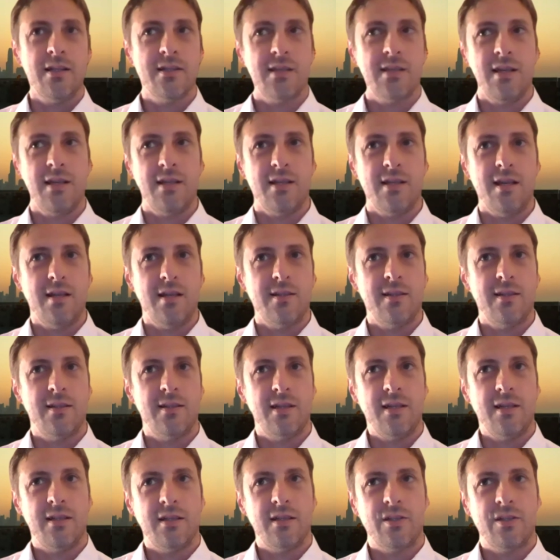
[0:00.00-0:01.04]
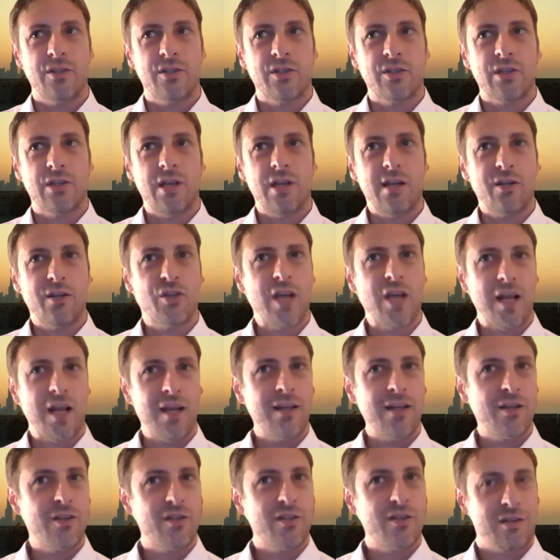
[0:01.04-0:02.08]
it's indeed a
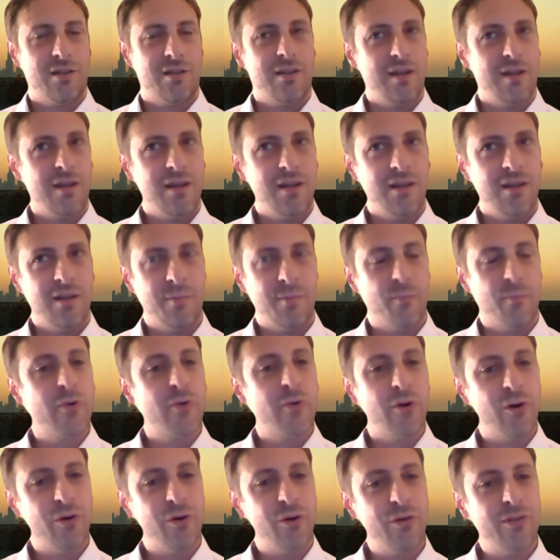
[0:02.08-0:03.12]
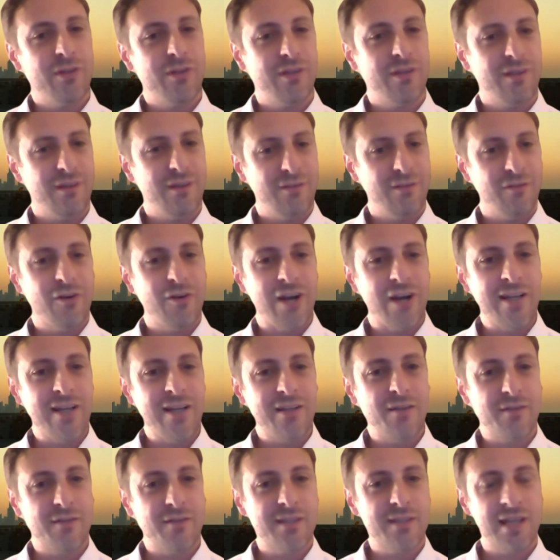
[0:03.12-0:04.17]
challenge, the broad
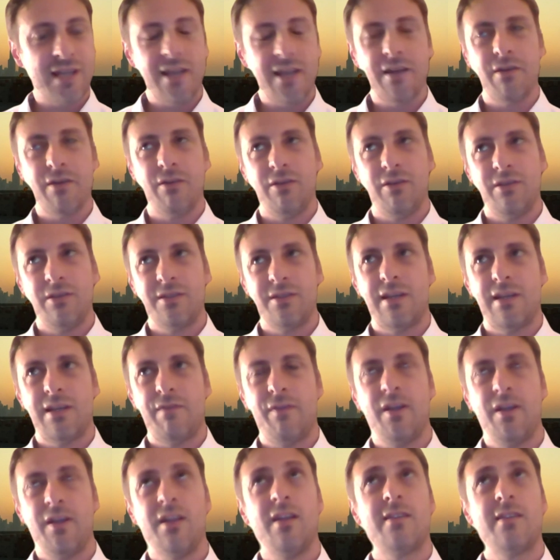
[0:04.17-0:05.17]
variety of stakeholders. I think